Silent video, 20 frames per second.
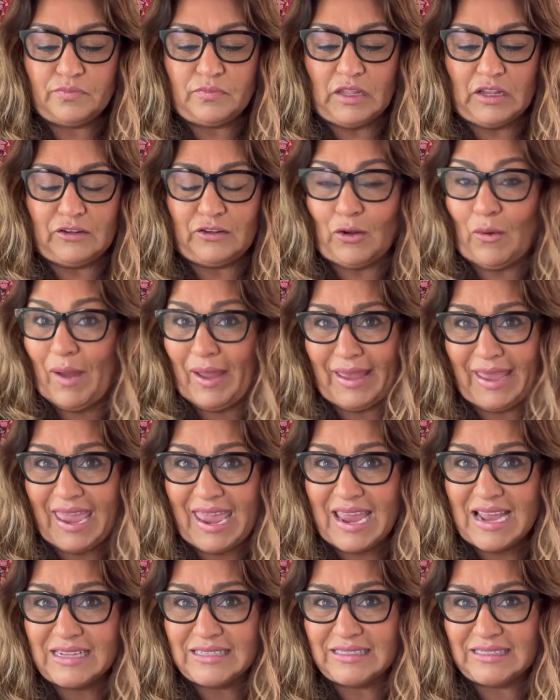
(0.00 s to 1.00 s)
So I
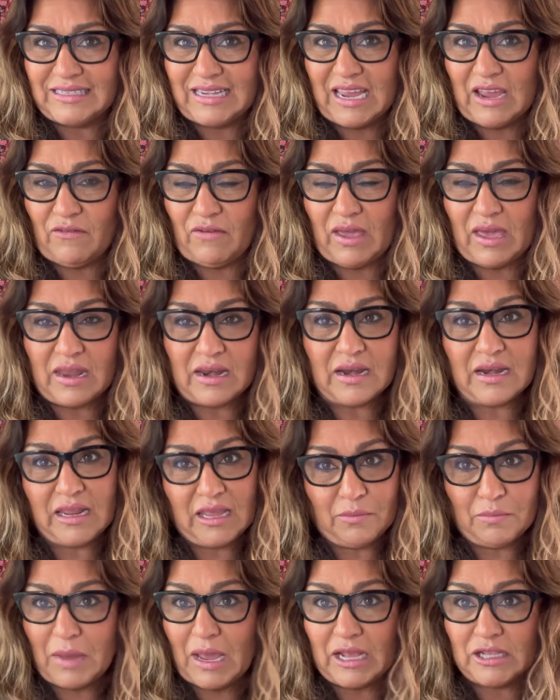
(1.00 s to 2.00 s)
can't say I've had any
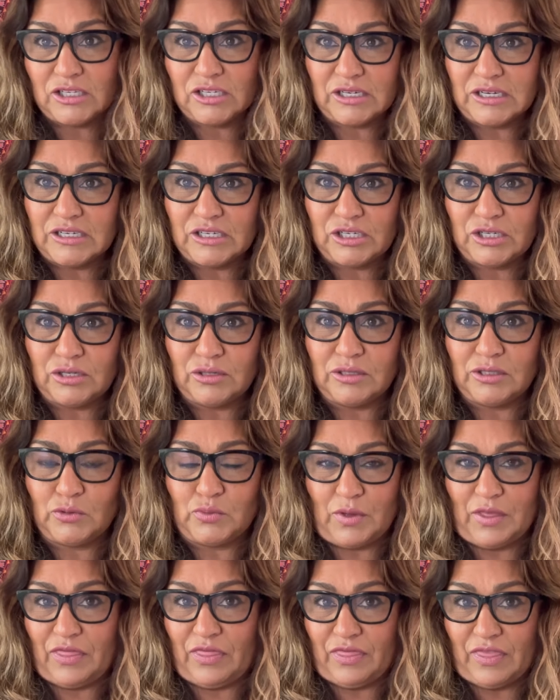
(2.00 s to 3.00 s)
major issues
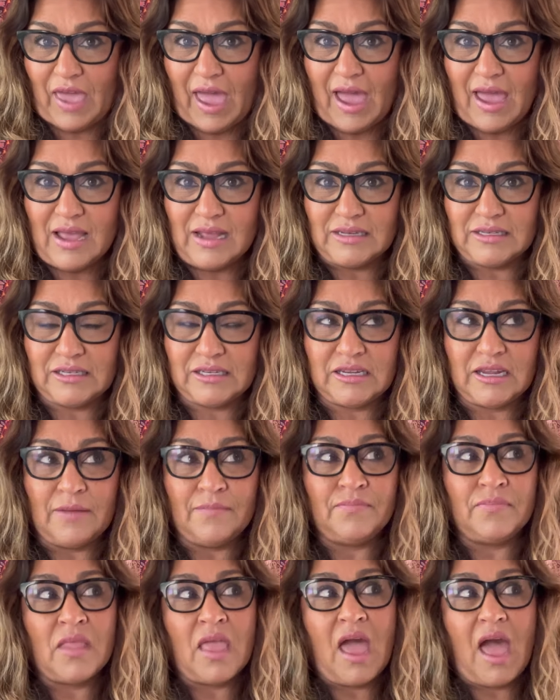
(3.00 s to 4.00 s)
with that.
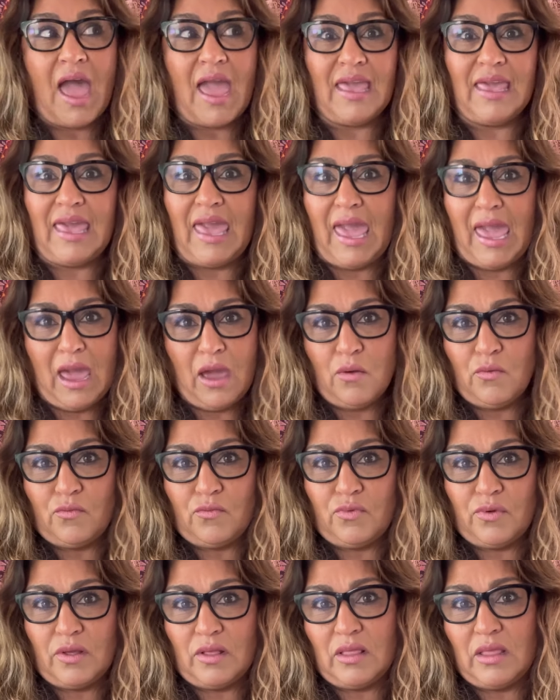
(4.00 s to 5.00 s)
I can't
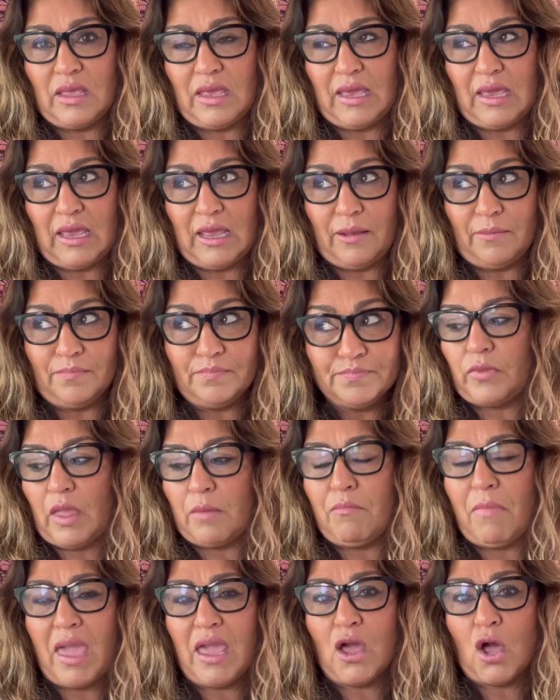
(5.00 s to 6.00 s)
really
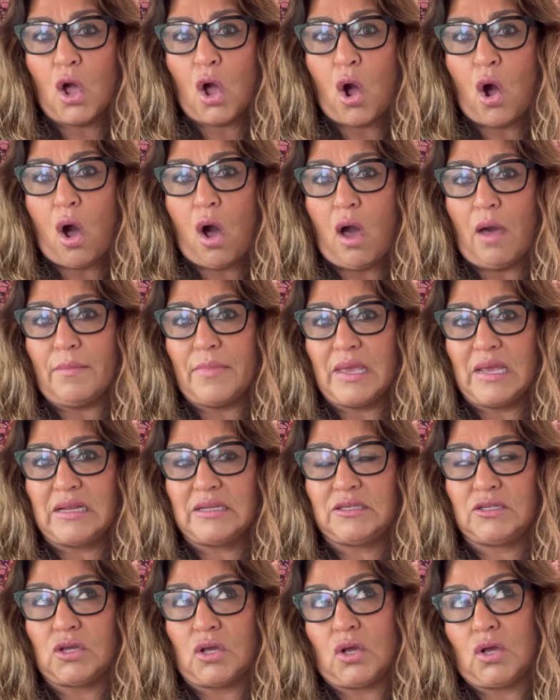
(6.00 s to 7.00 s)
make a
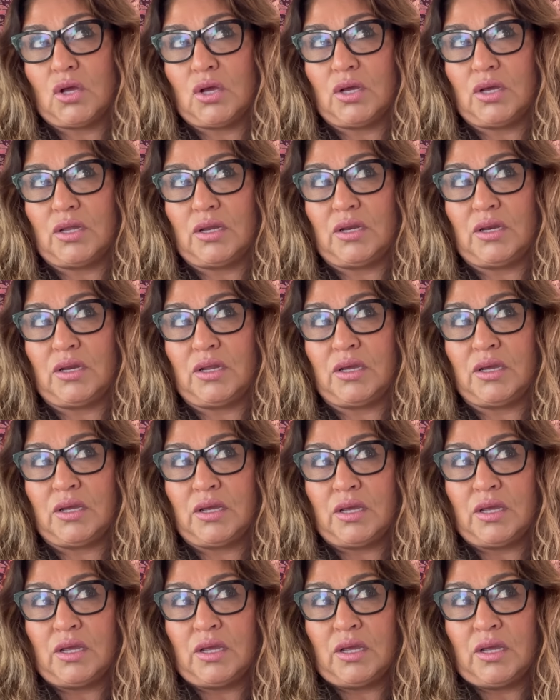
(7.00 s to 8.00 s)
comment on
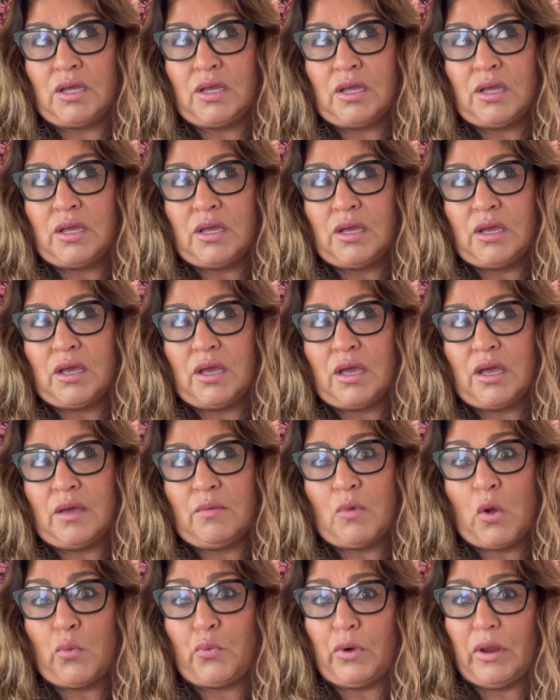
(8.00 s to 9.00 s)

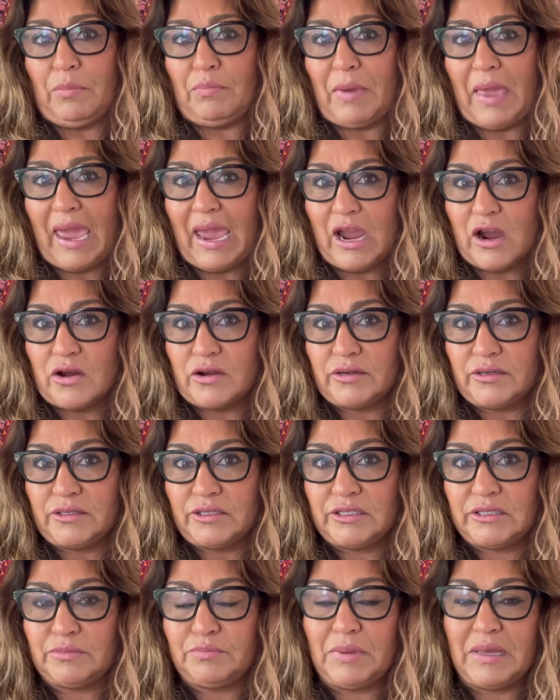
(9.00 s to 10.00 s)

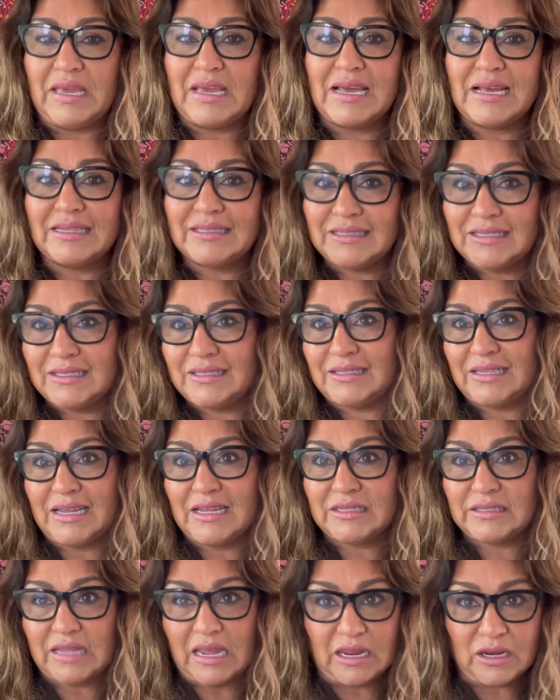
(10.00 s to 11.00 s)
repairs because this
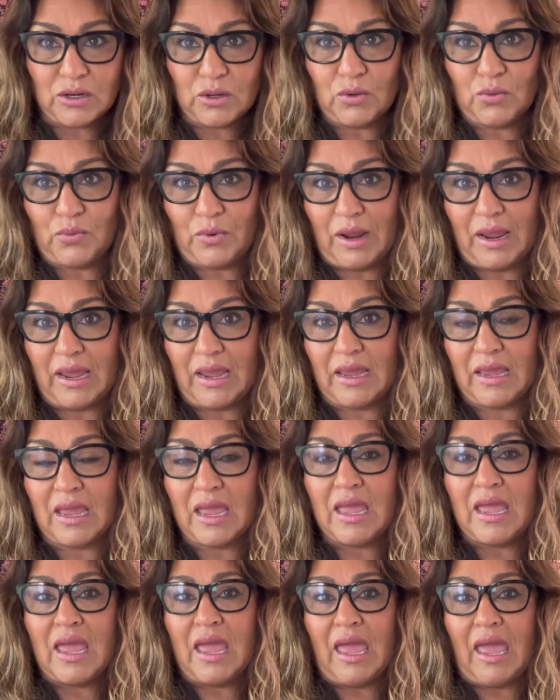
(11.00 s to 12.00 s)
is a new rig,
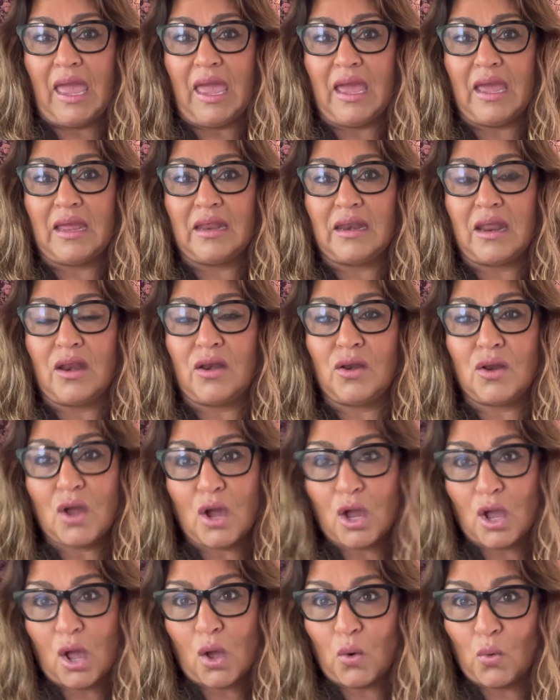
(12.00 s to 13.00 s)
and
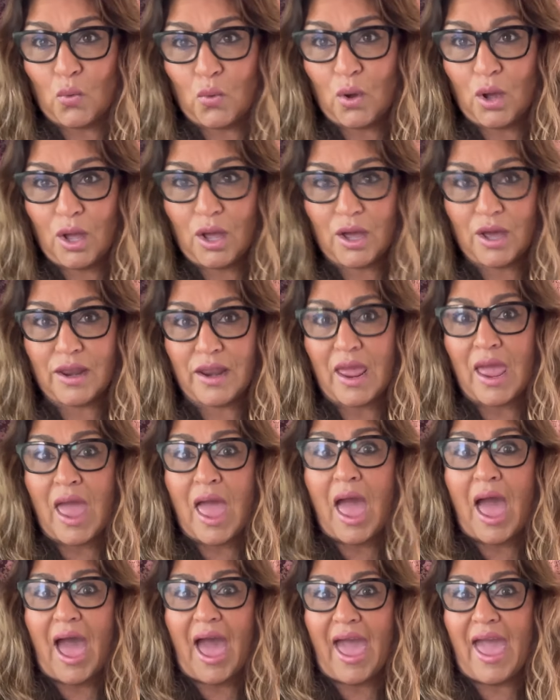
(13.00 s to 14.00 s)
knock on wood,
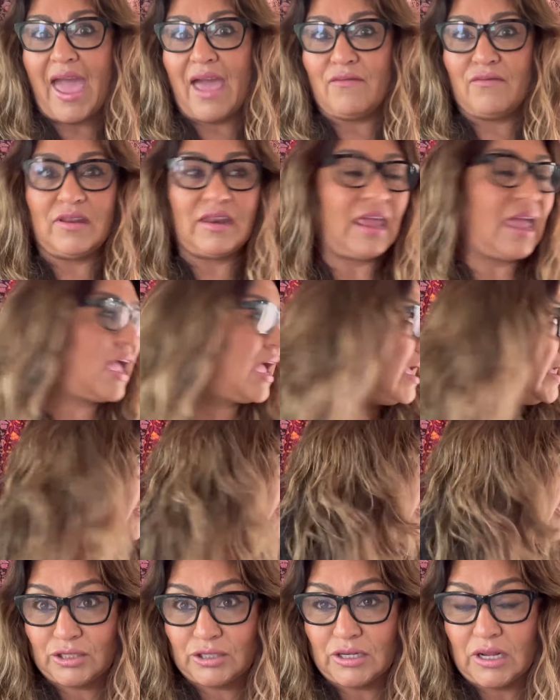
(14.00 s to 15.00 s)
I haven't had
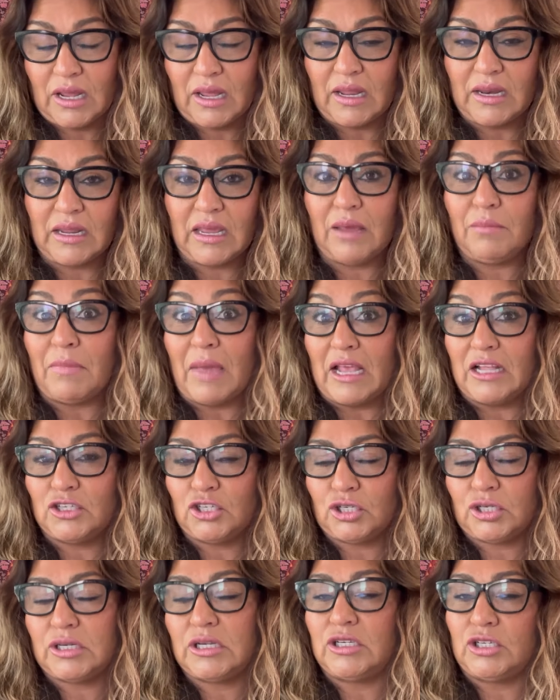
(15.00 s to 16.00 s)
any
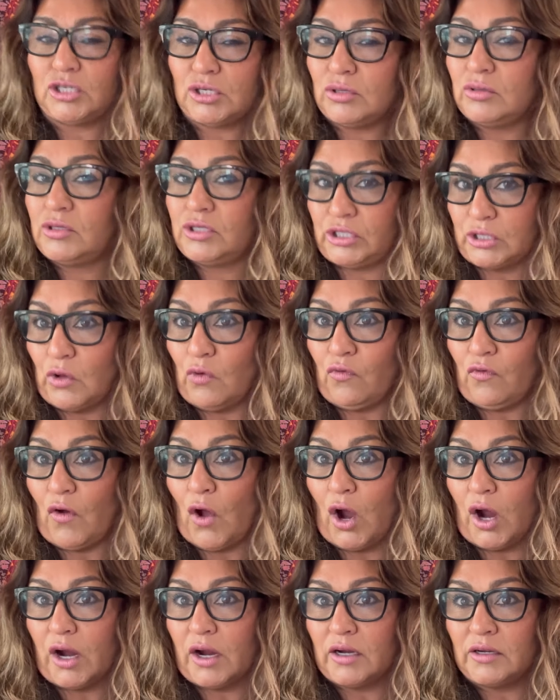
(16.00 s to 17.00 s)
major issues so
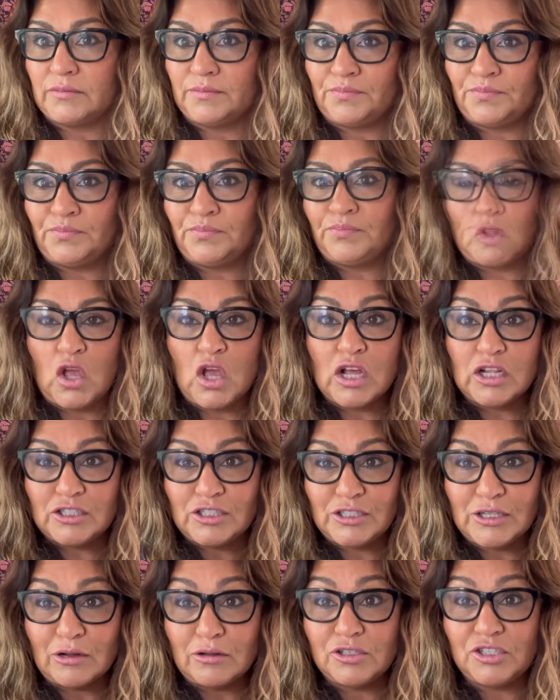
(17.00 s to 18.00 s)
far.
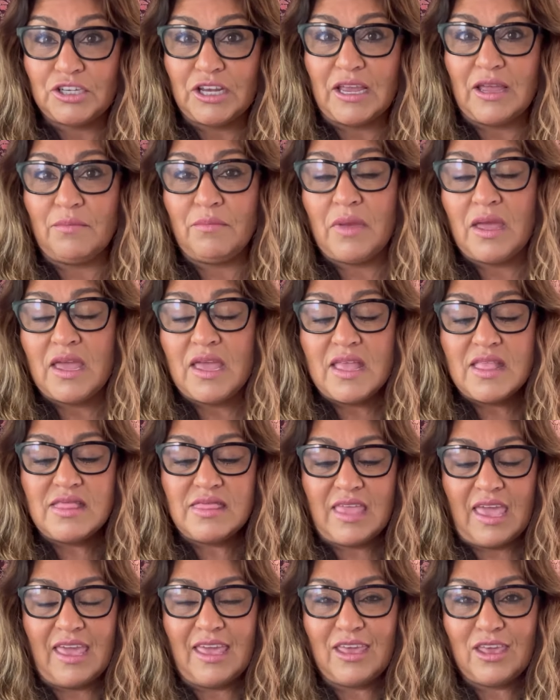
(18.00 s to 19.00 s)
So Jim,
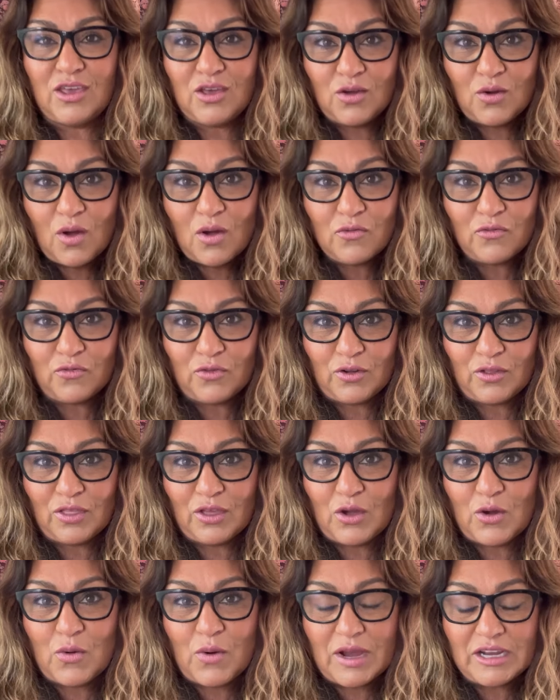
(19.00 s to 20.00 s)
thank you for the
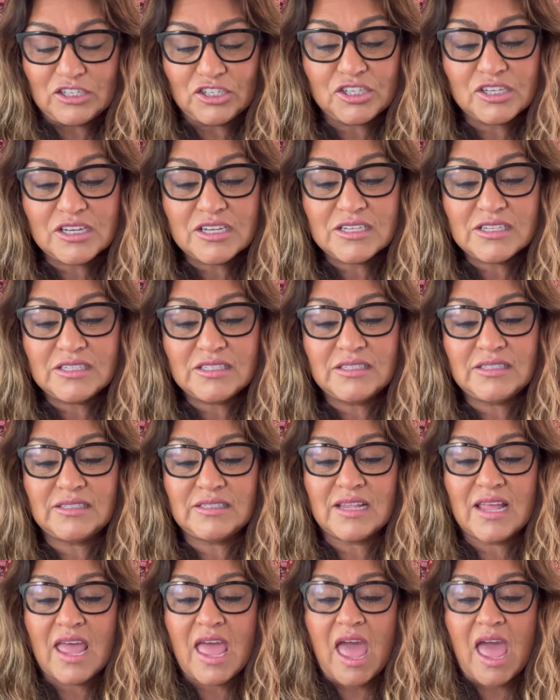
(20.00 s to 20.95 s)
questions.